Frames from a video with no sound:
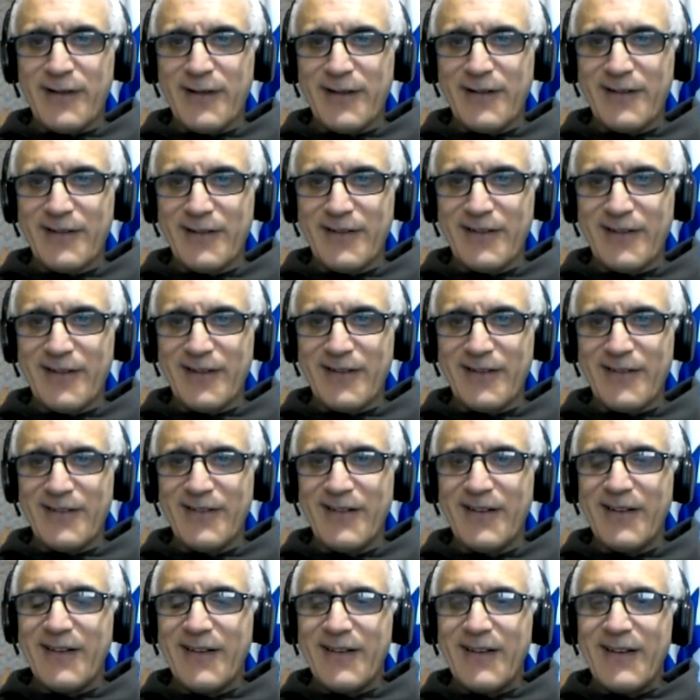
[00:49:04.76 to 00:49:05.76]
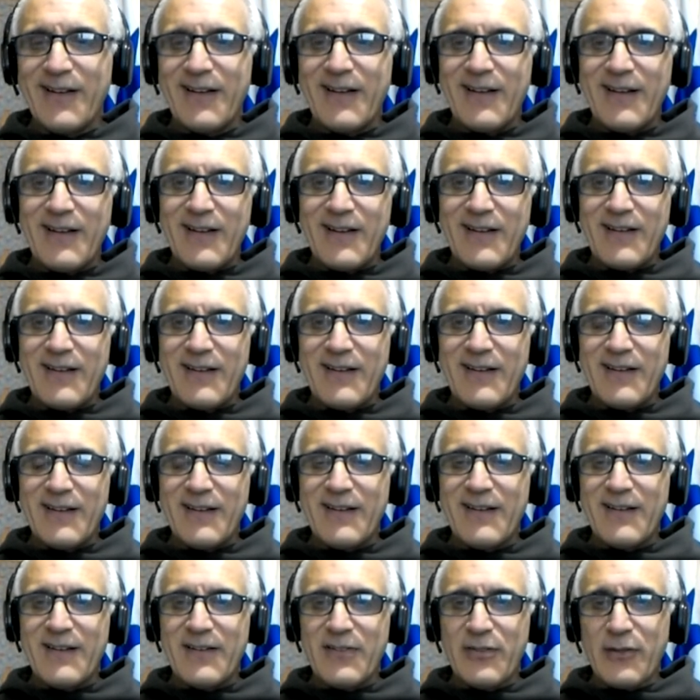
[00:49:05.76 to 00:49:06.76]
you know.
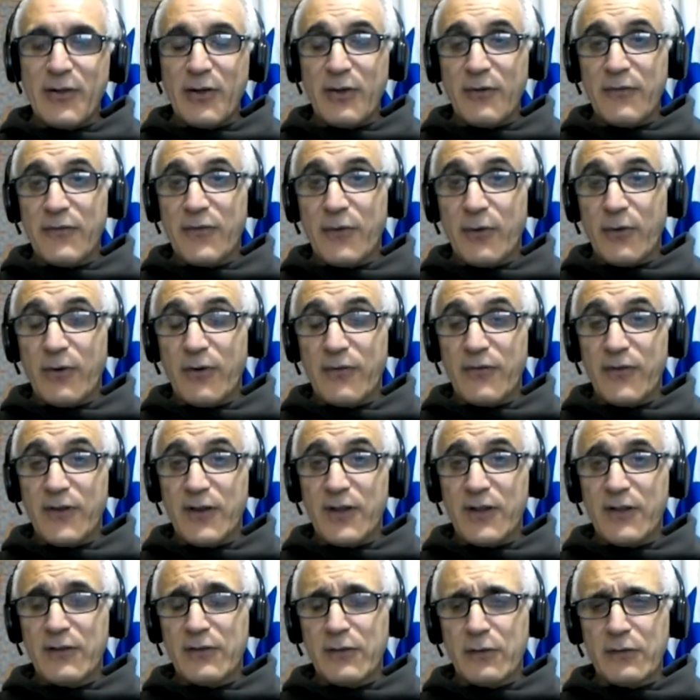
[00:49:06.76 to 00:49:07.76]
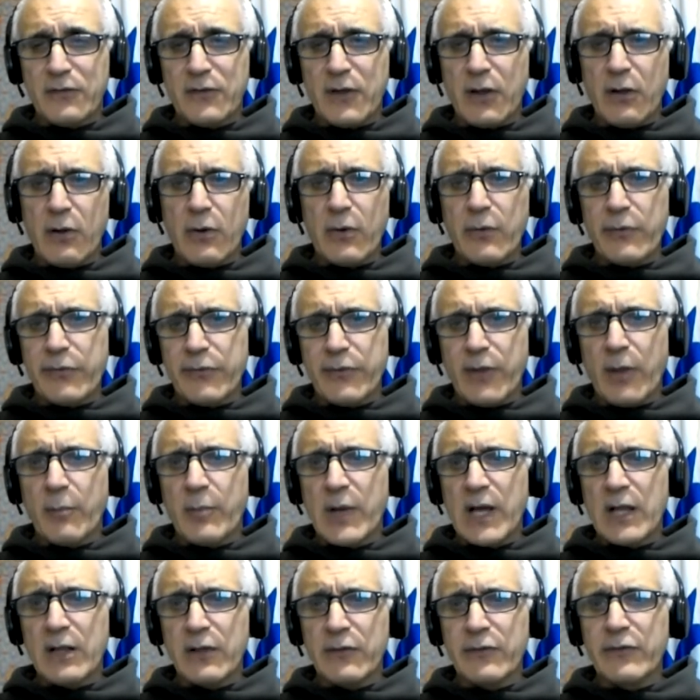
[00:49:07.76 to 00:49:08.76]
If it is, they'll say, oh, a
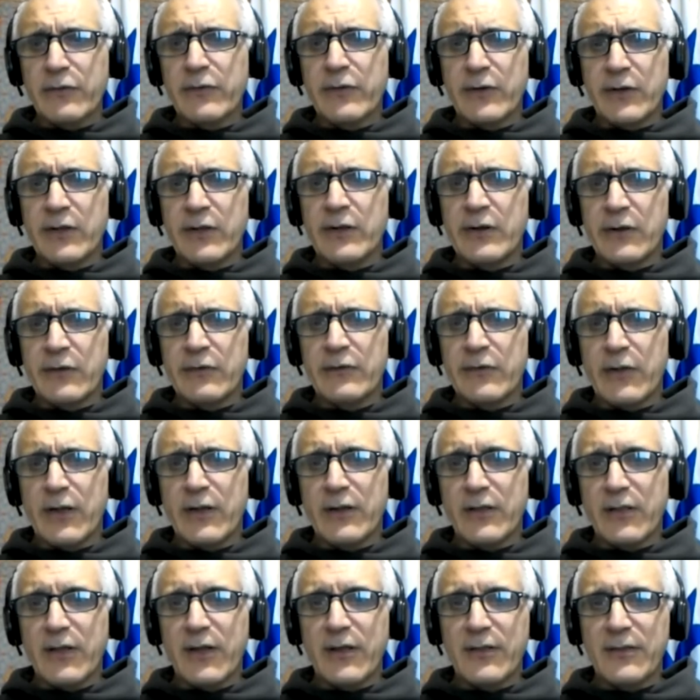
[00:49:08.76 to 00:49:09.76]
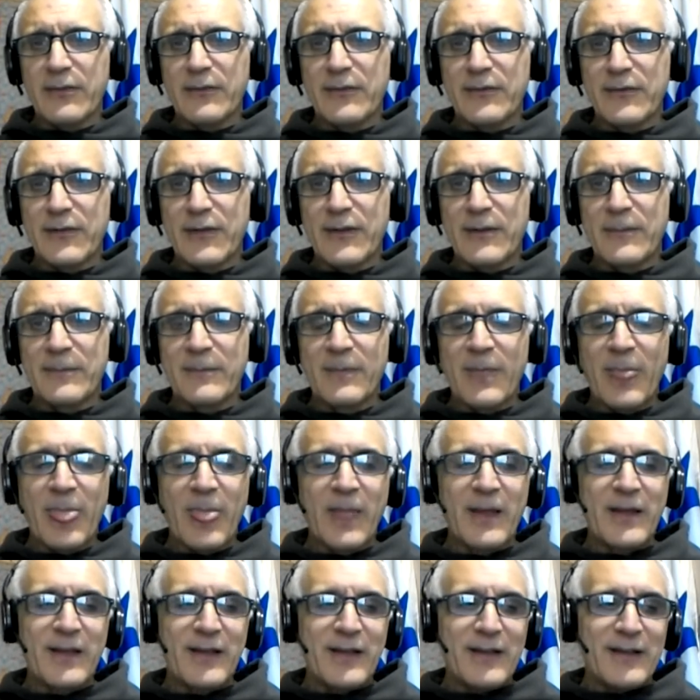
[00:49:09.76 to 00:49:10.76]
Palestinian is saying that, they'll say.
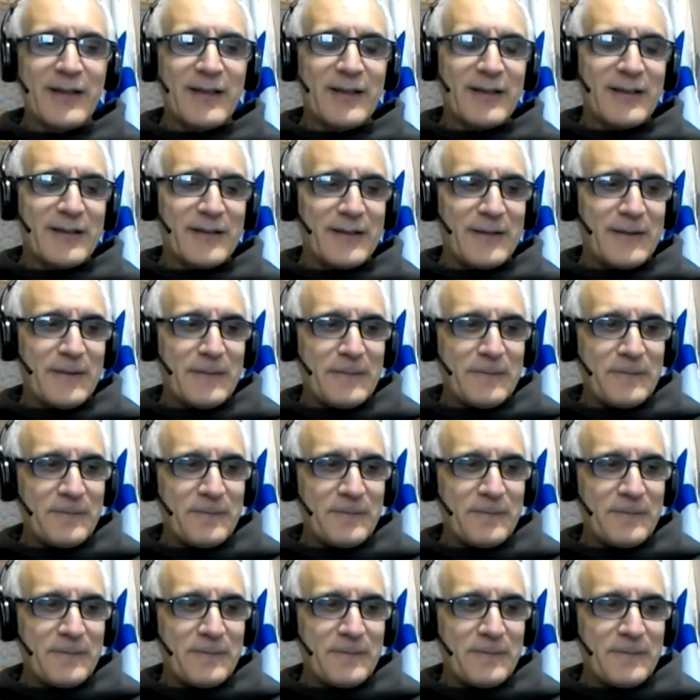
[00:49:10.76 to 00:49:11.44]
You know.